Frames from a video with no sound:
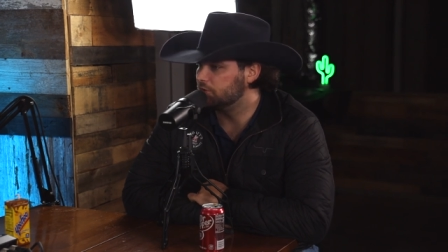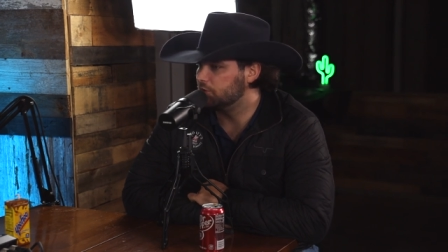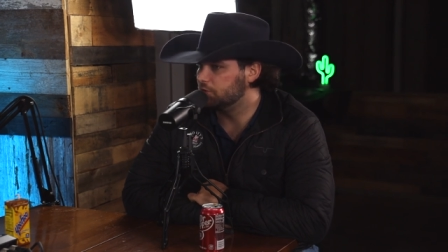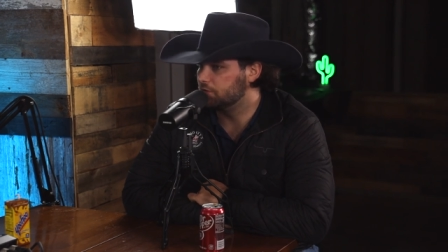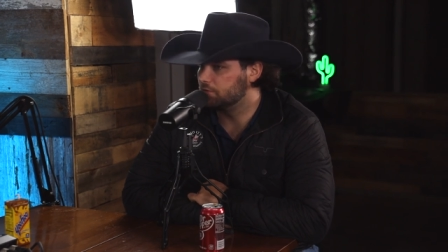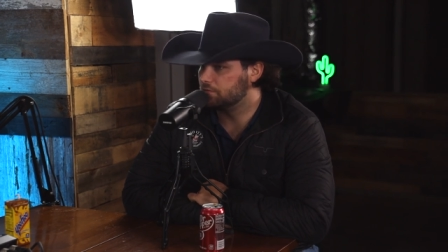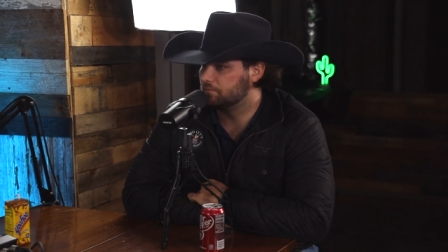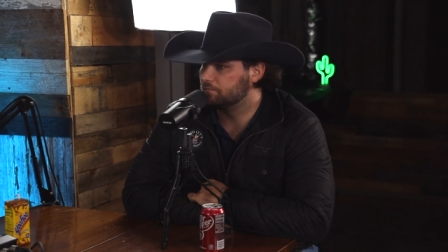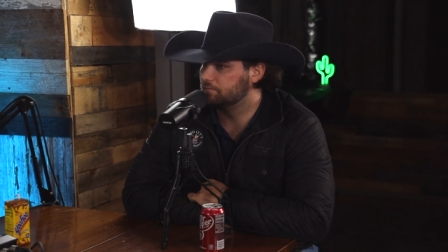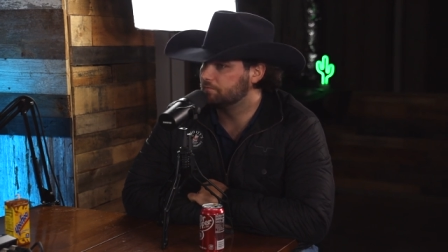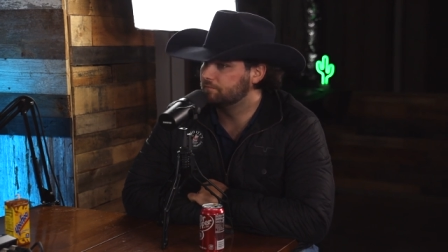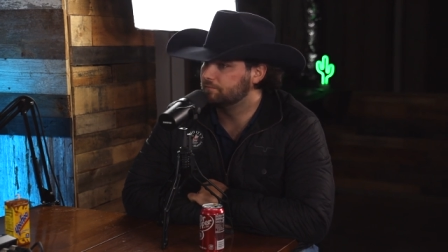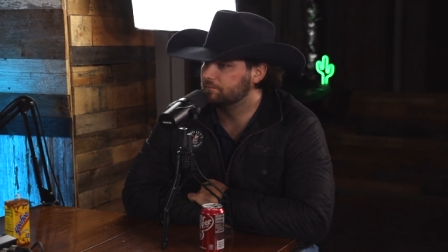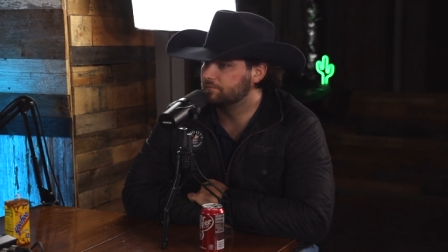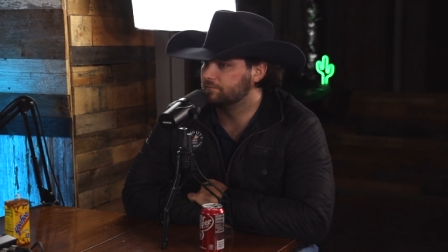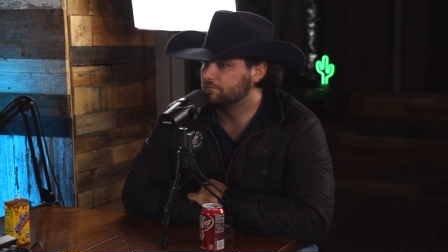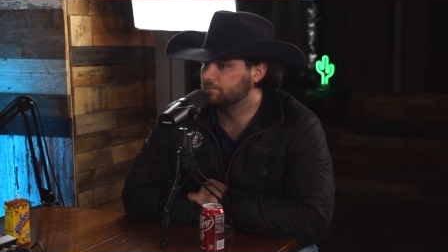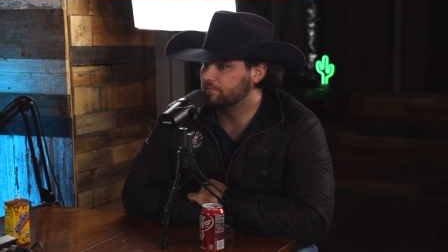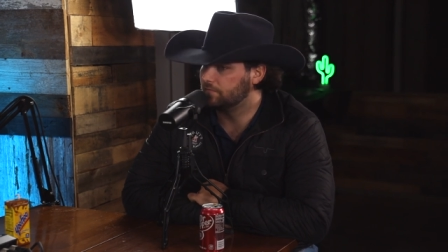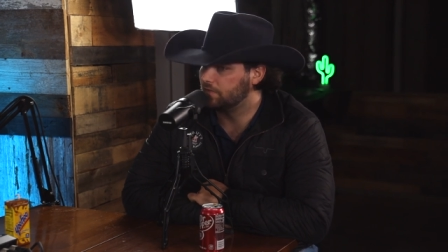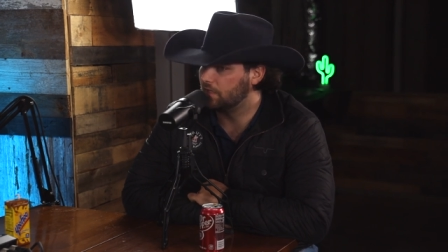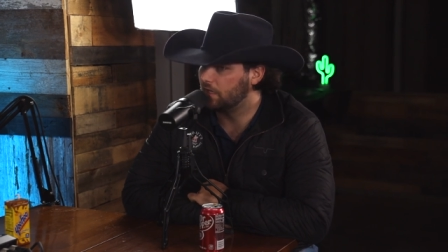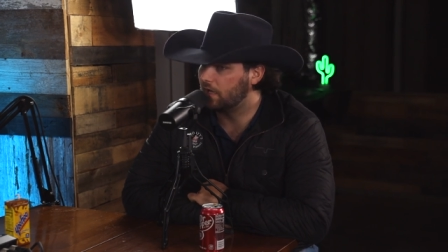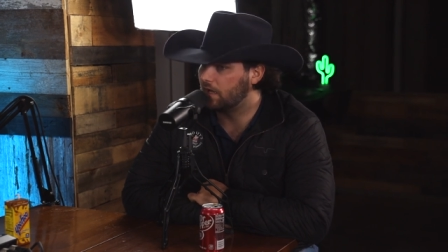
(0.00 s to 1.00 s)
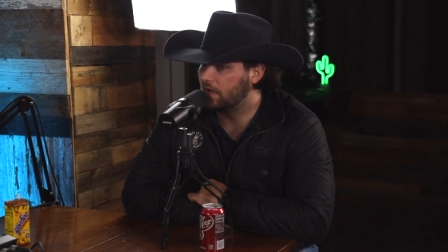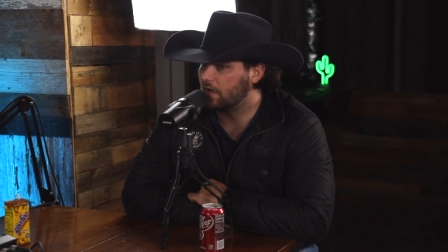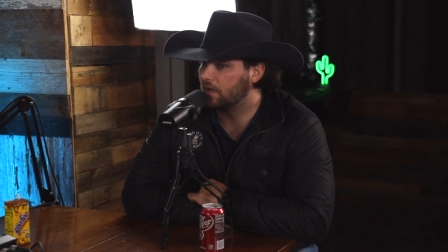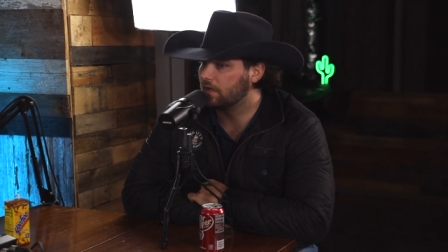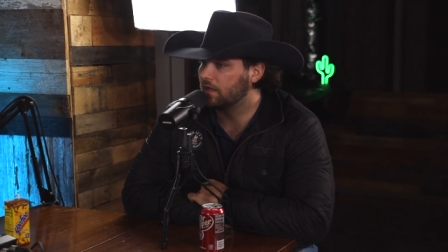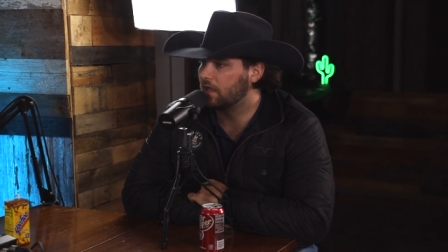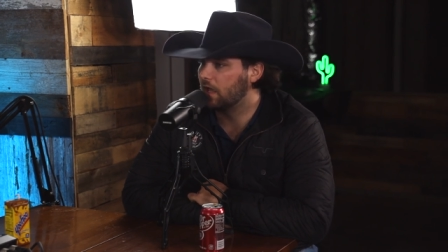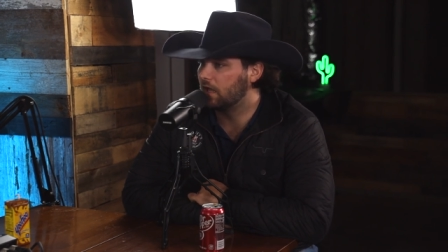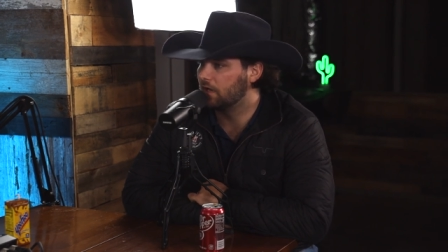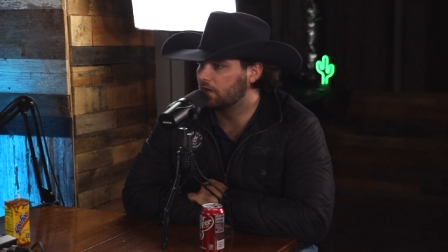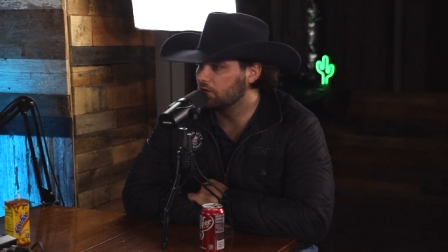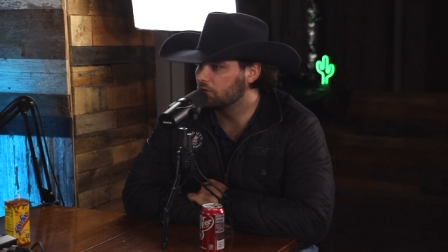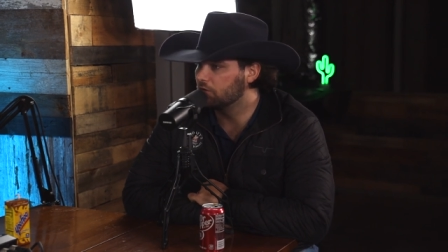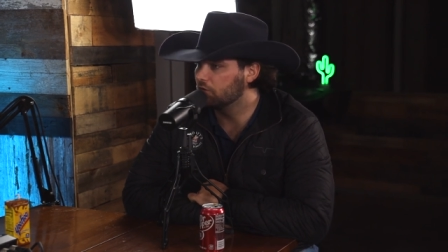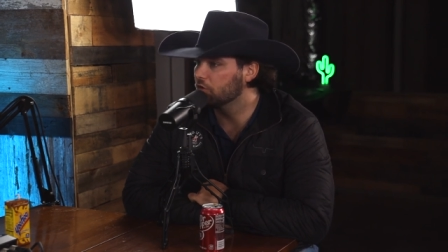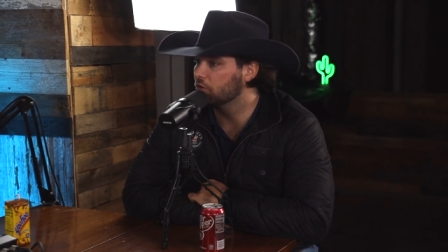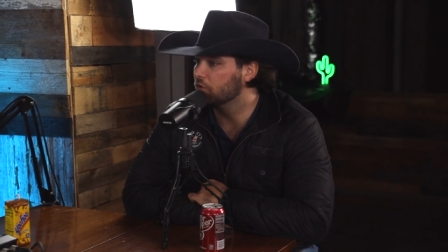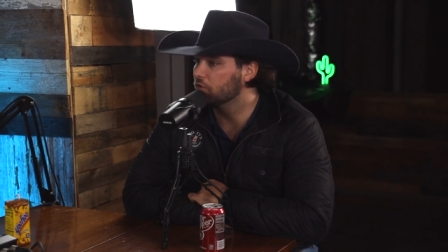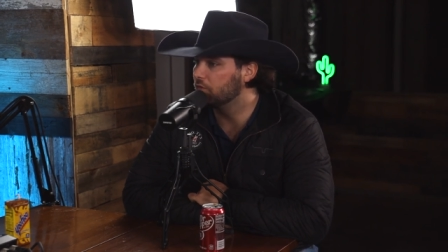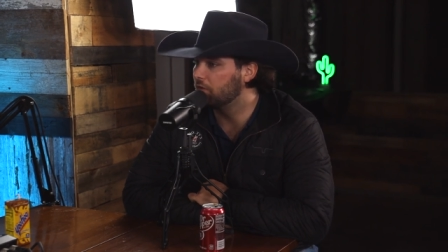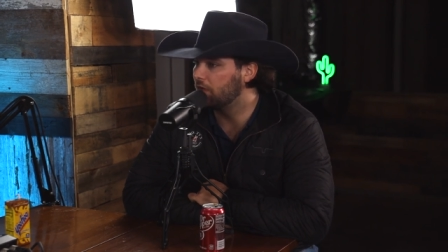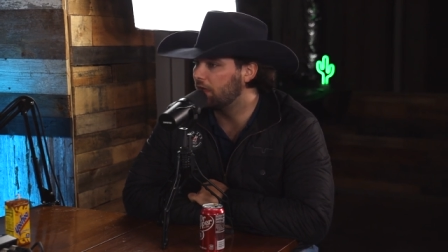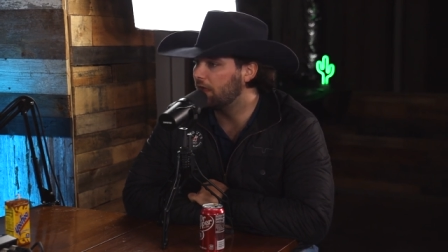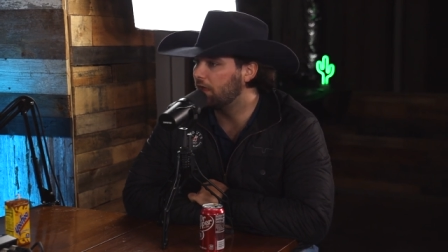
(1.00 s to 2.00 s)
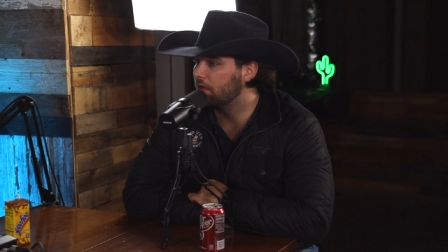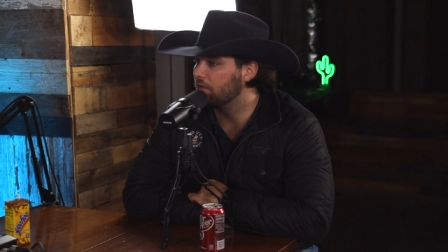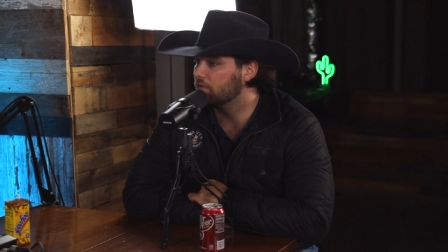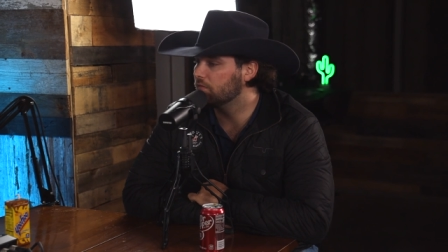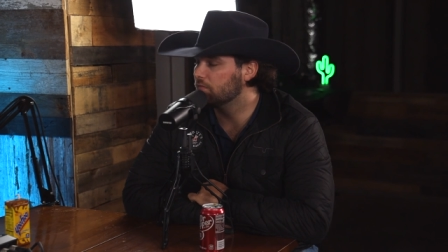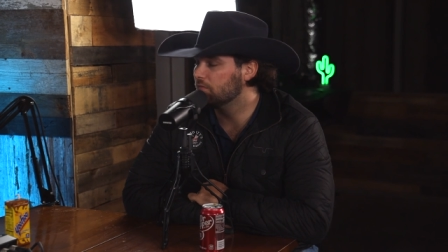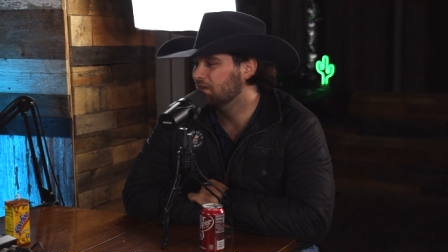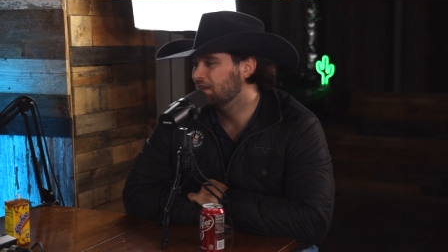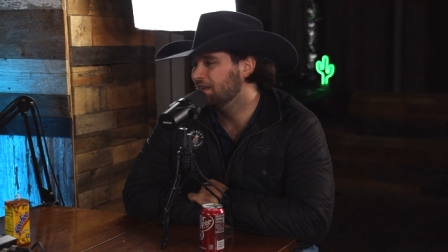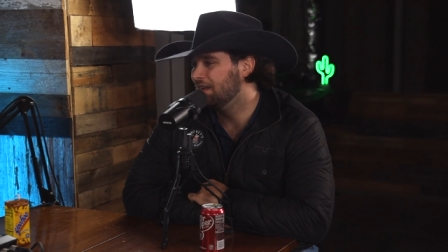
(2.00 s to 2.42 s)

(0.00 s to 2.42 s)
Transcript: just, yeah, I kind of grew that.